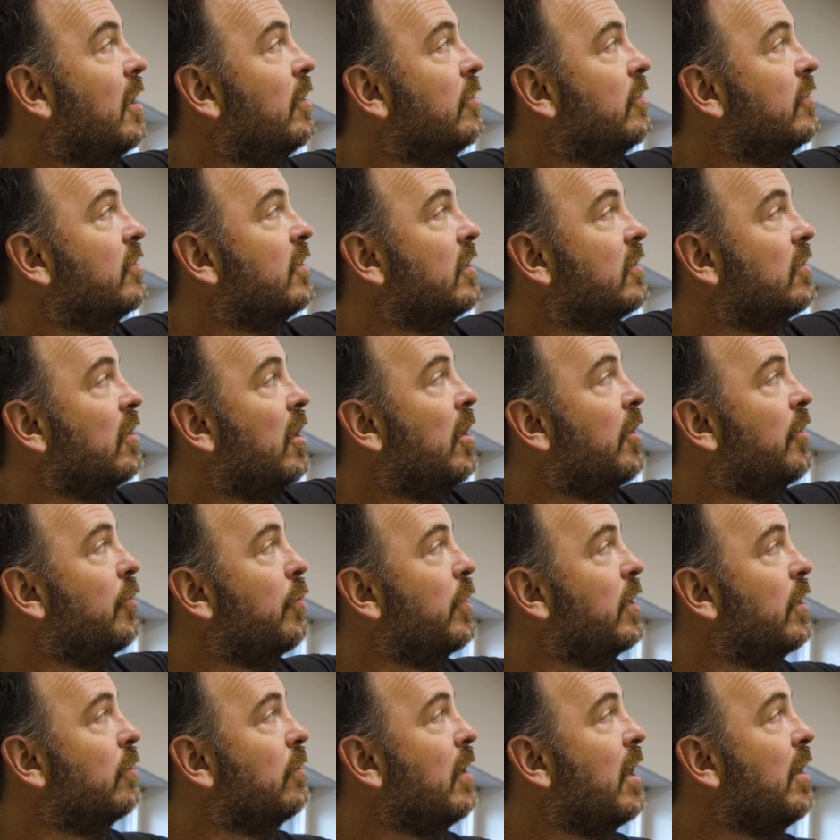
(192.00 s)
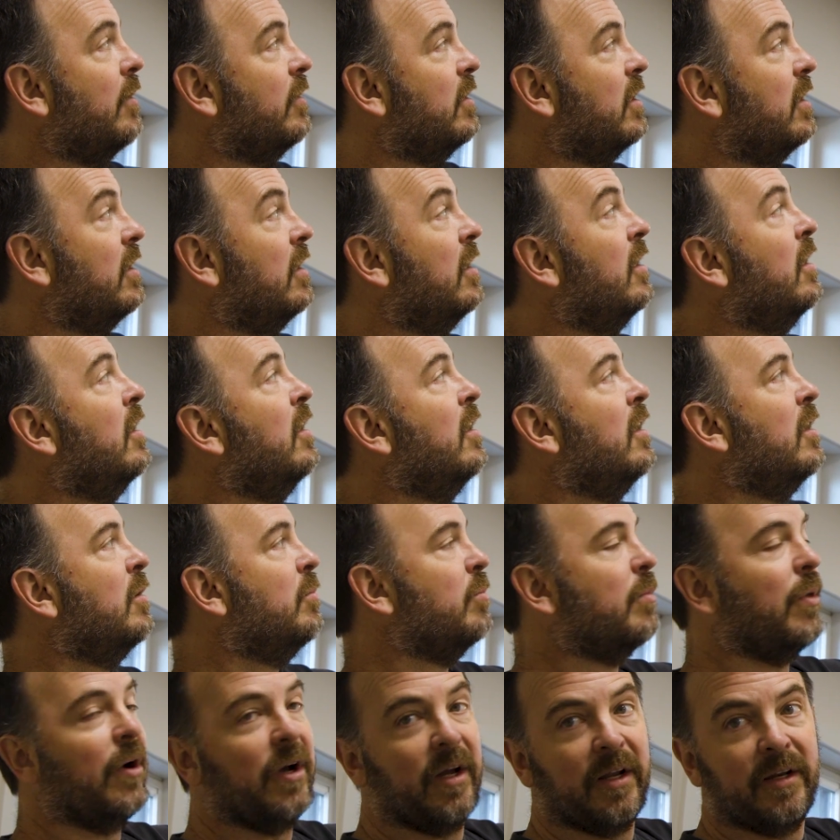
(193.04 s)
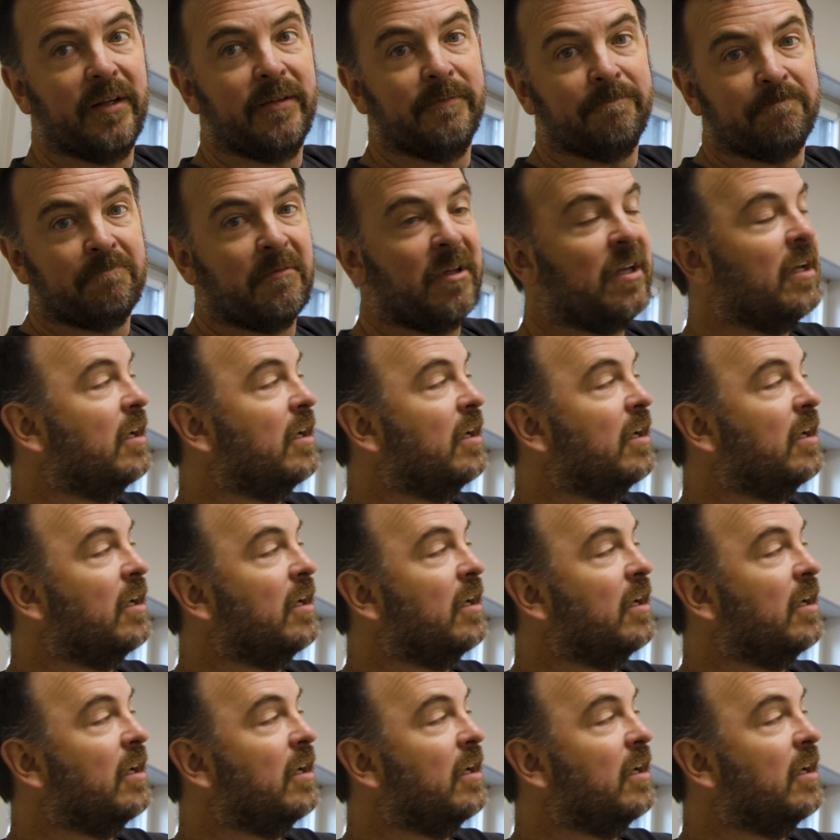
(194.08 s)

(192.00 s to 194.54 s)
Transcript: tolerance that's all the way around it, but